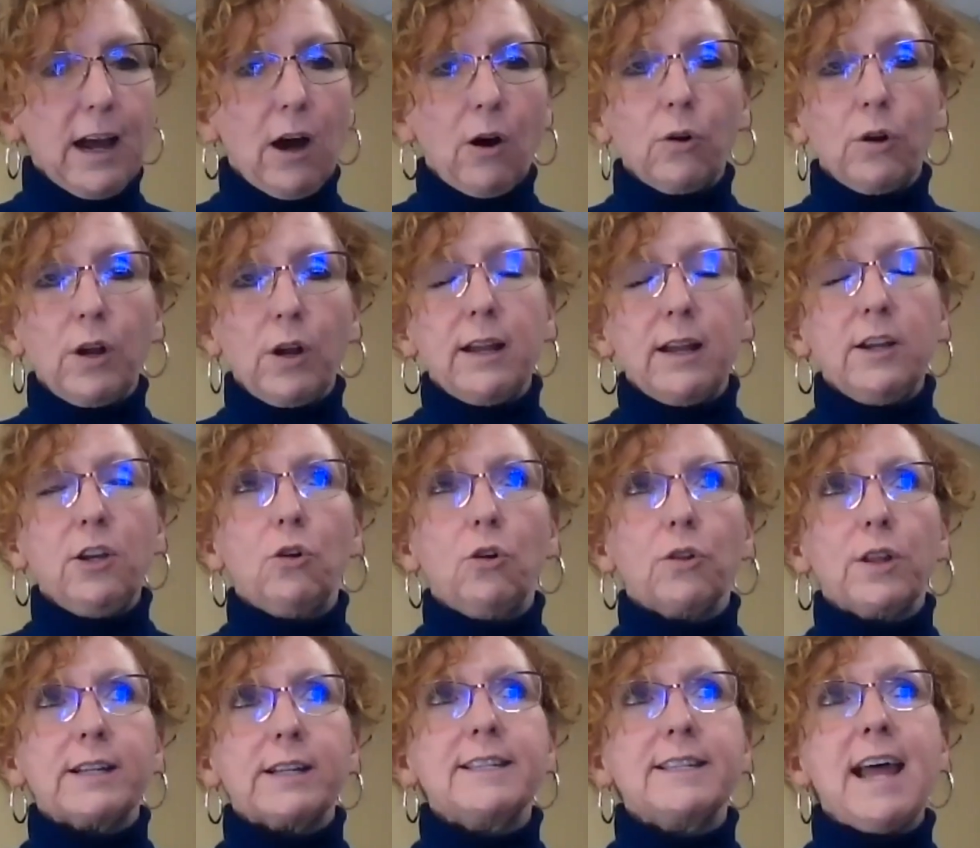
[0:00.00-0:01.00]
Now,
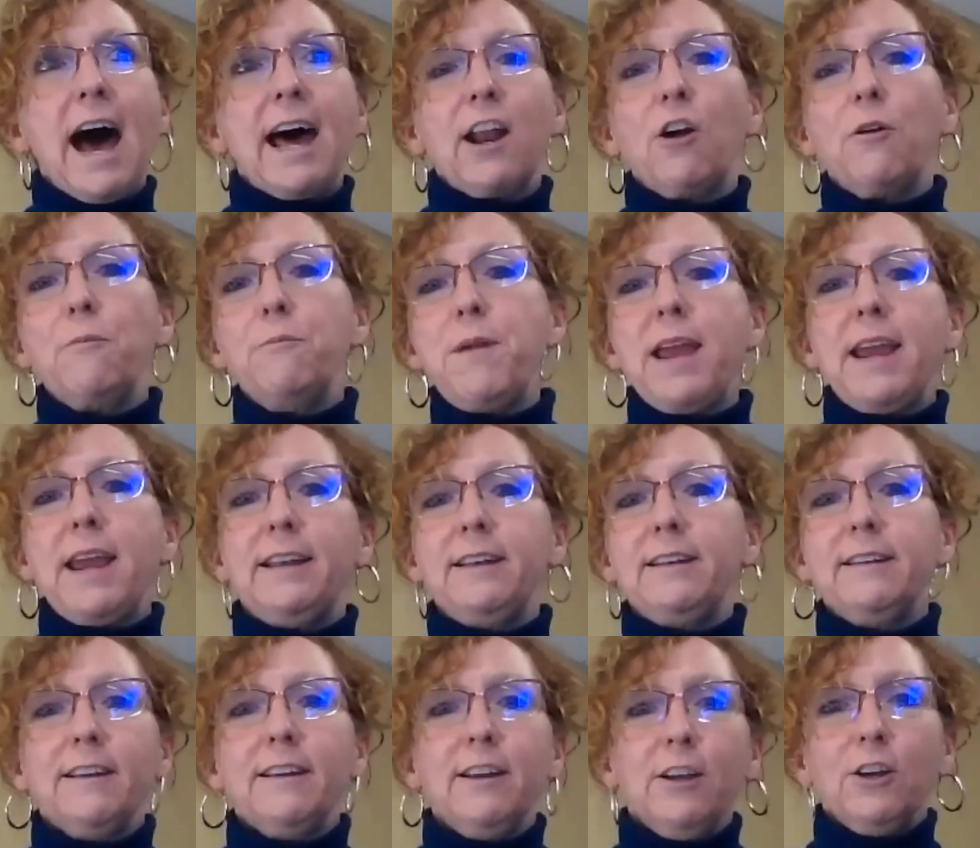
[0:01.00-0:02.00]
that's not our
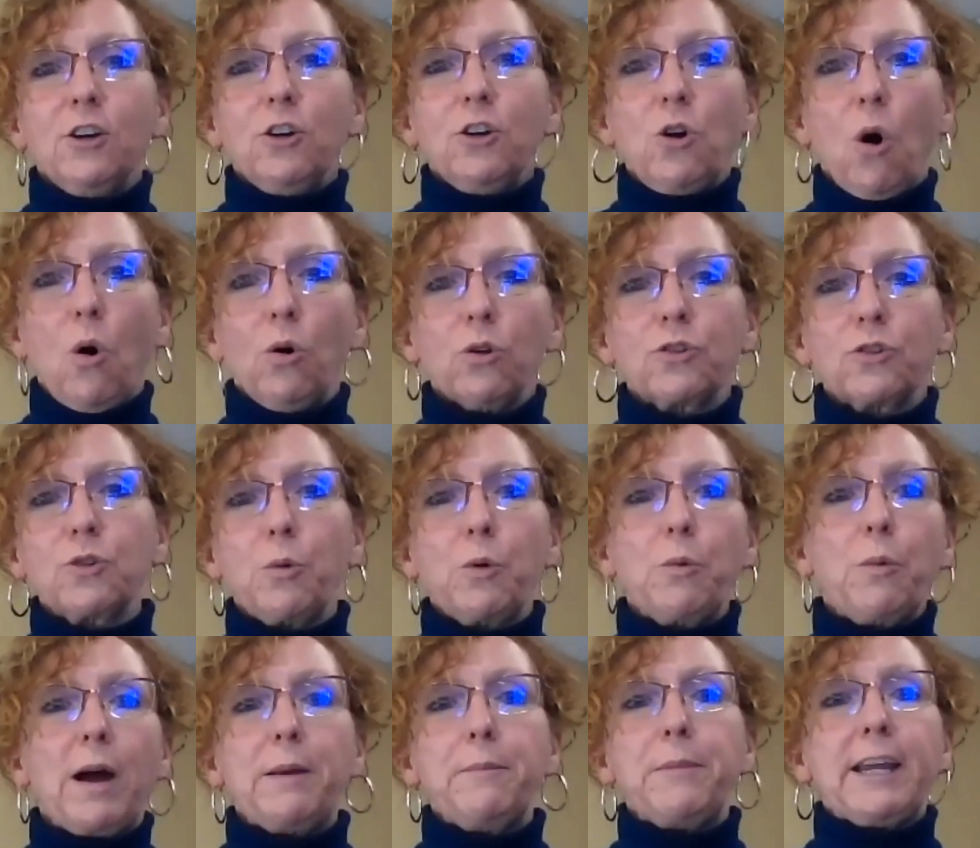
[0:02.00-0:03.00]
main goal, so
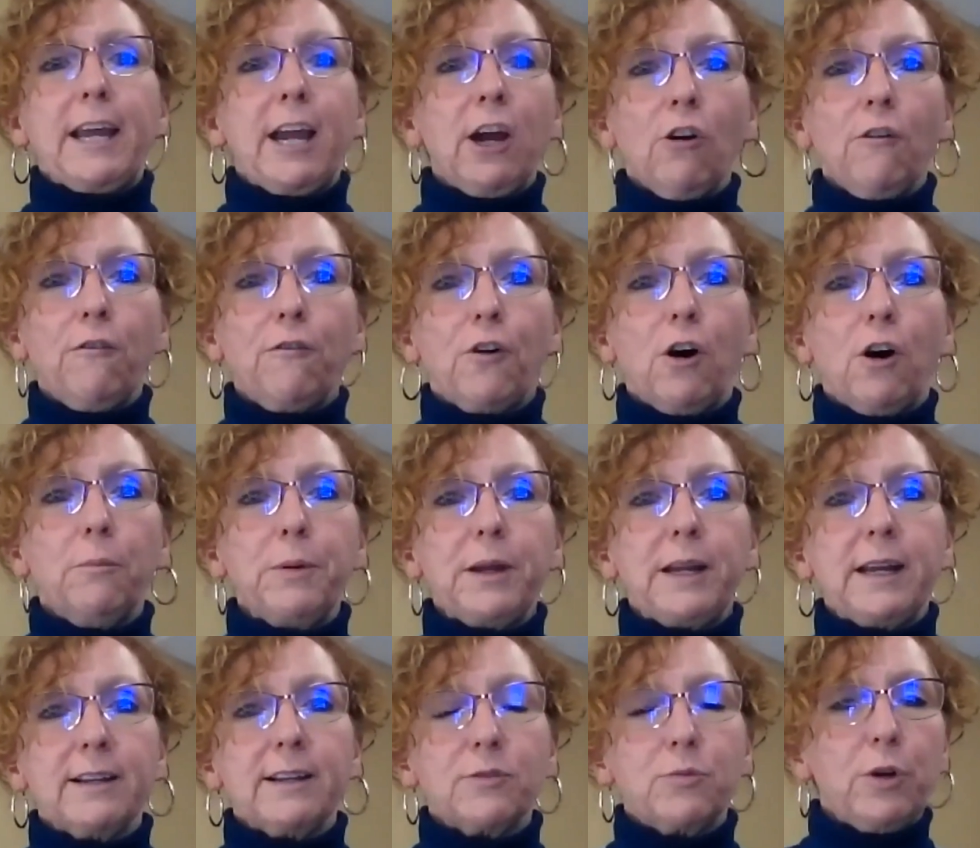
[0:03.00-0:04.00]
we want to be careful,
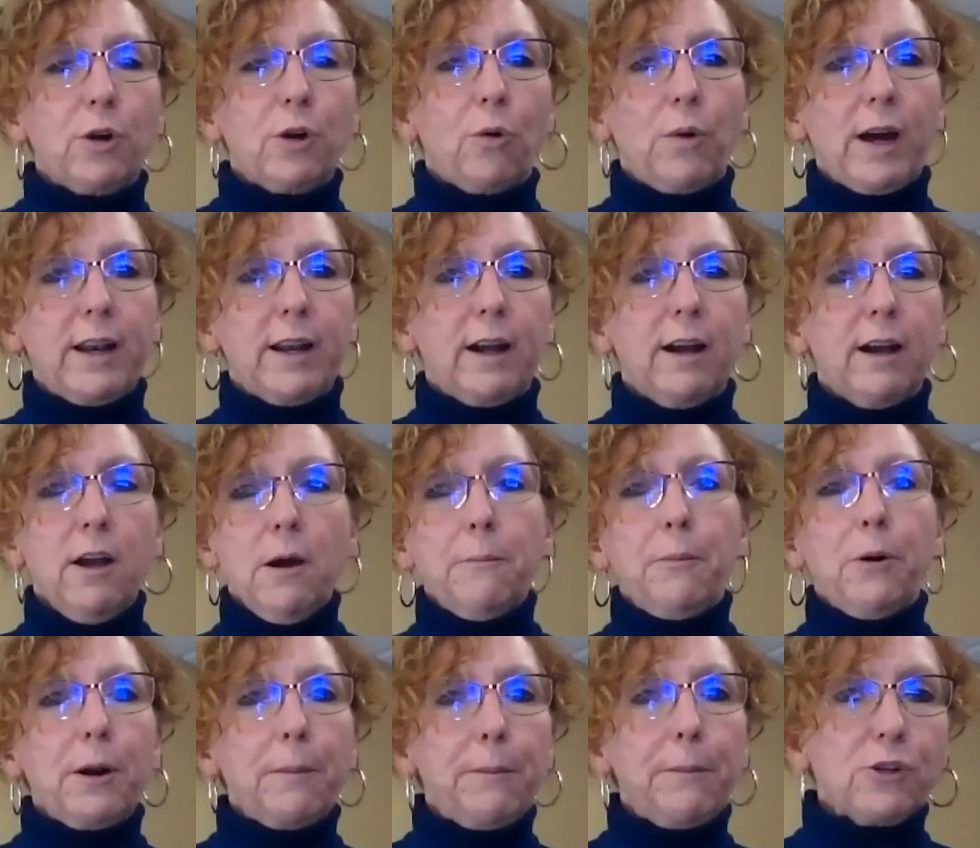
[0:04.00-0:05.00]
because we don't want to
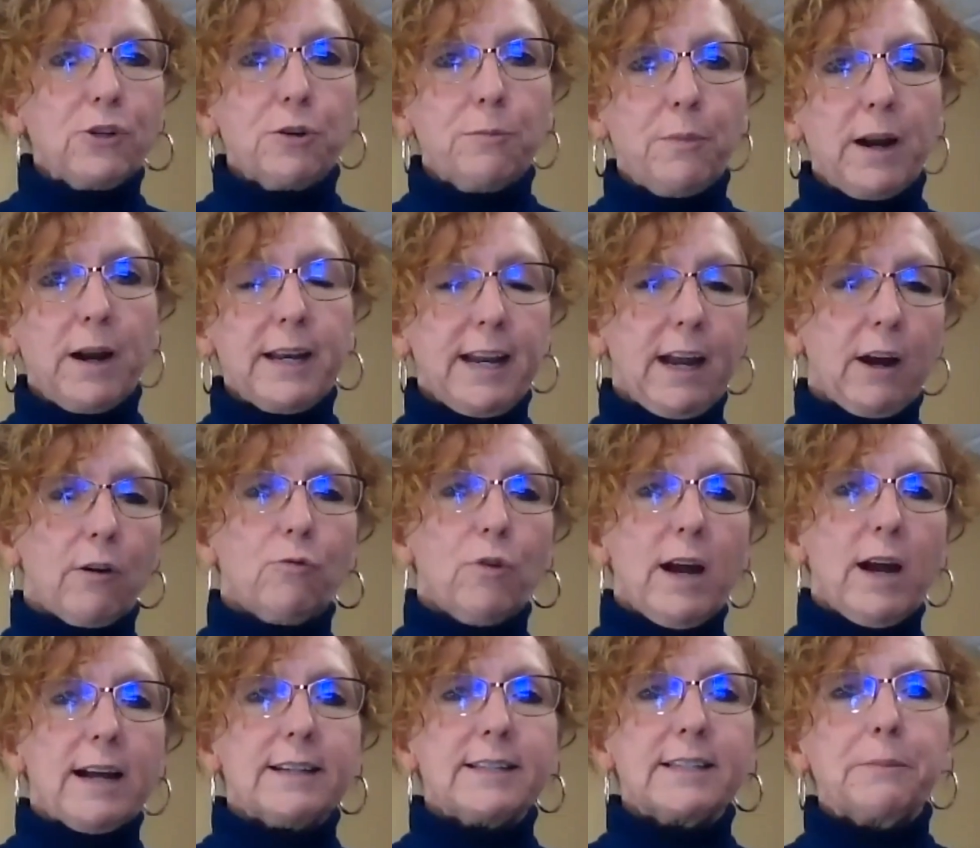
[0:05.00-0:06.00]
put a bunch of money at
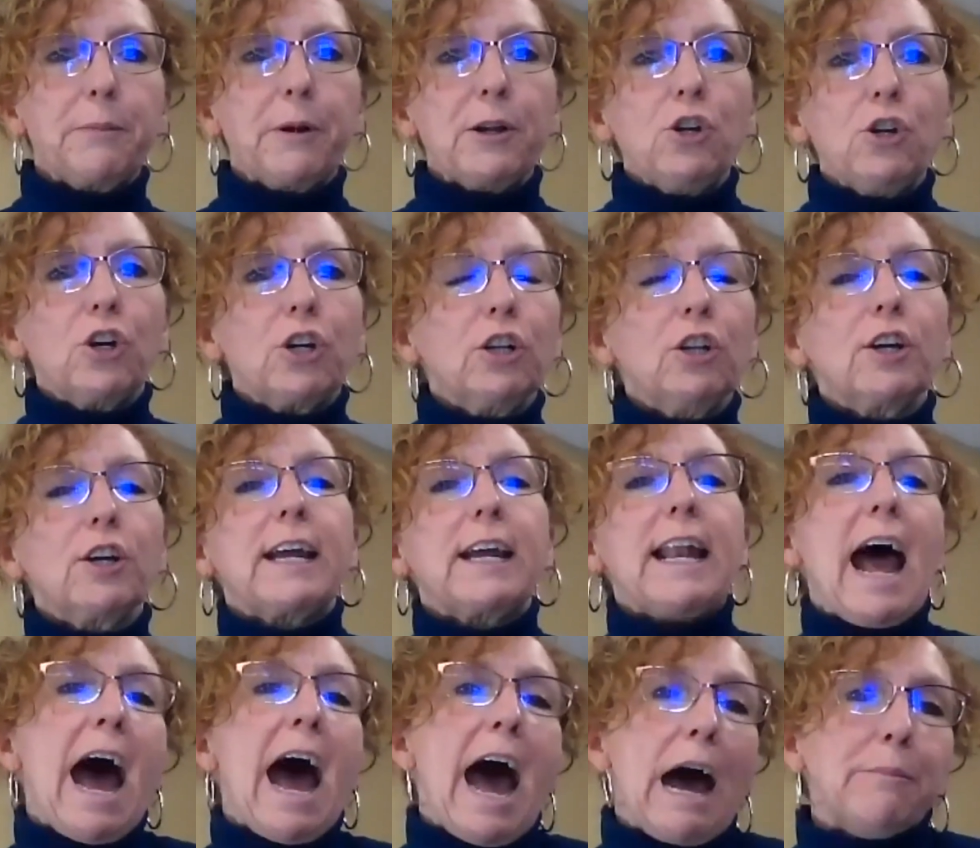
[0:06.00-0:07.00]
risk, but you're going to look
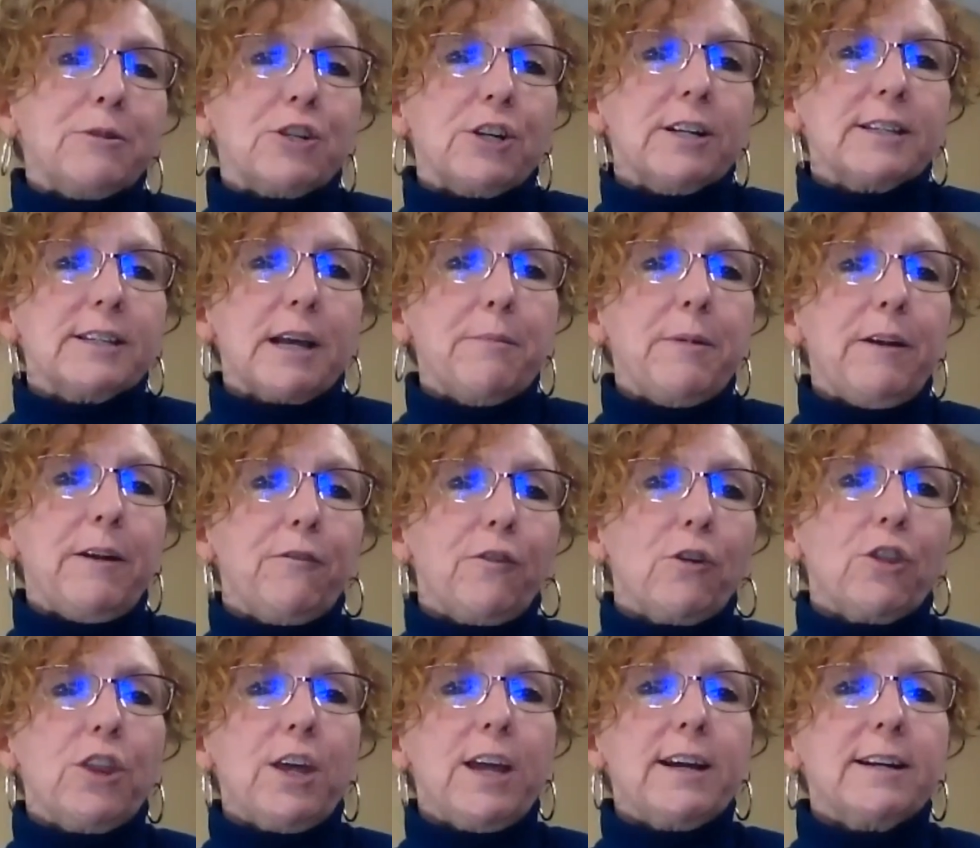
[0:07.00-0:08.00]
at options, I mean,
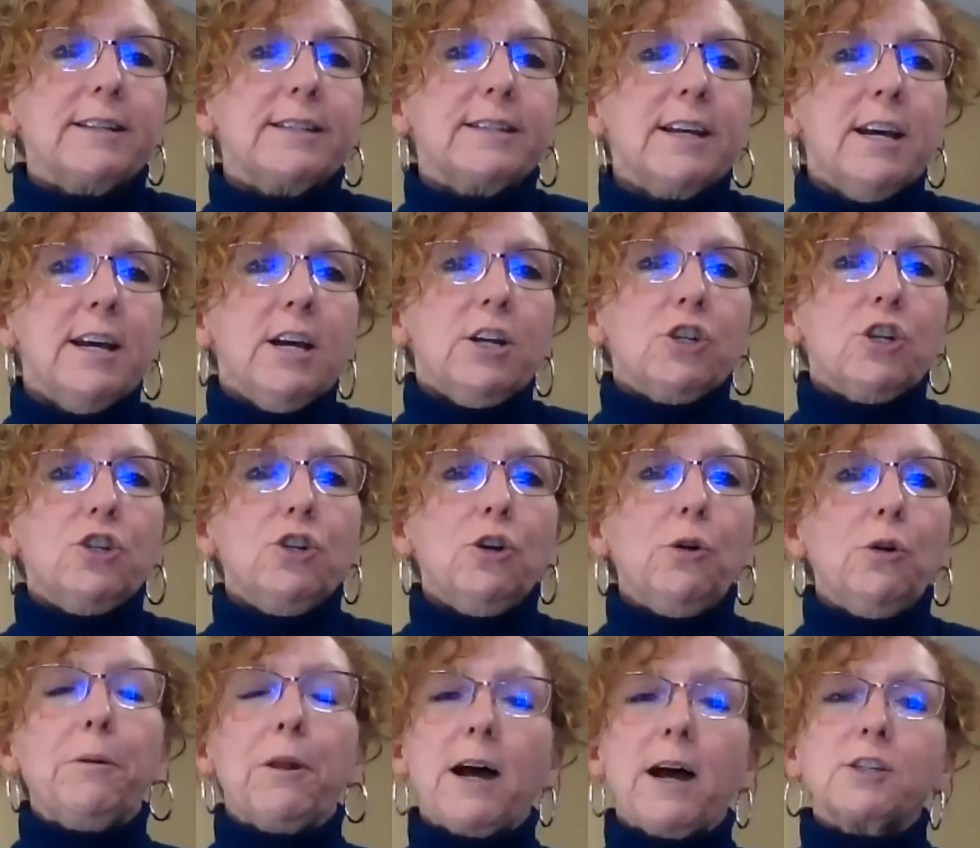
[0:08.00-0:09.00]
for things to
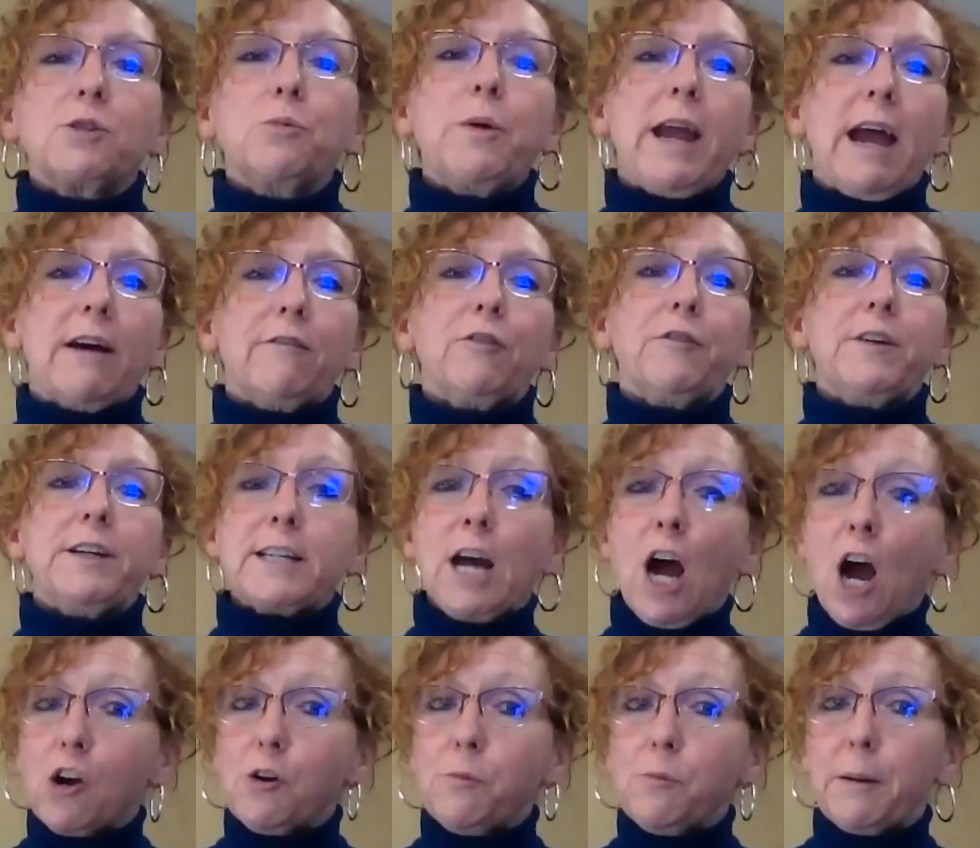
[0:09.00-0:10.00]
do. Plus we have a
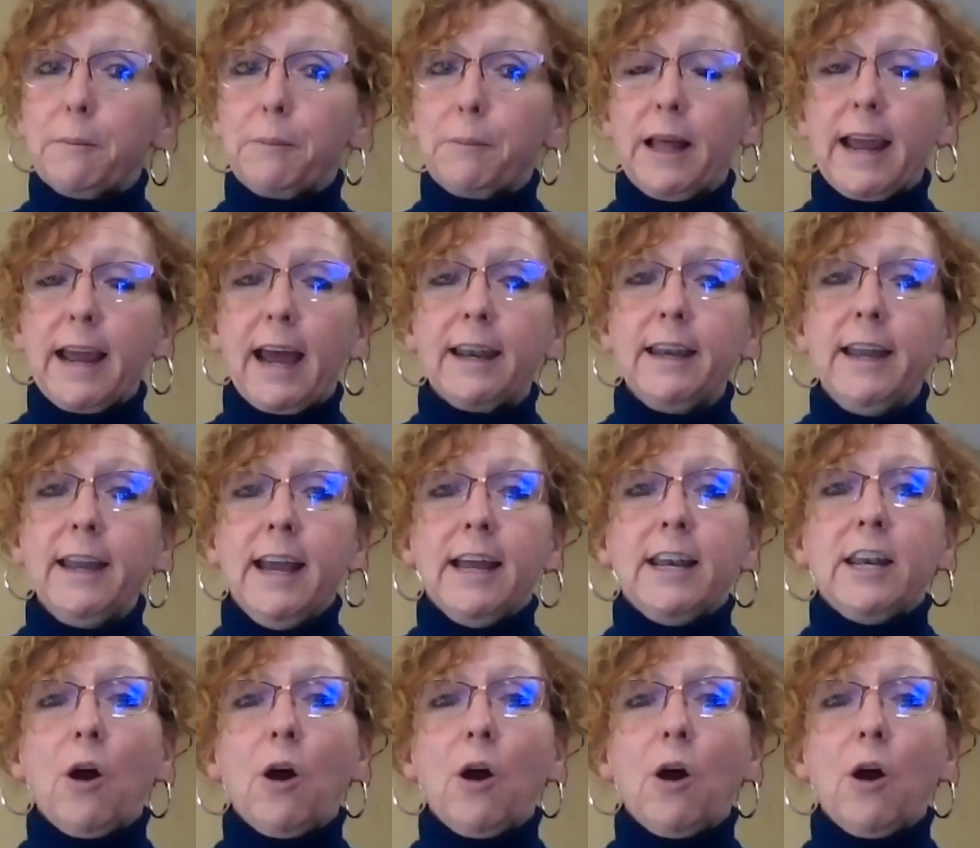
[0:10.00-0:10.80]
retirement plan.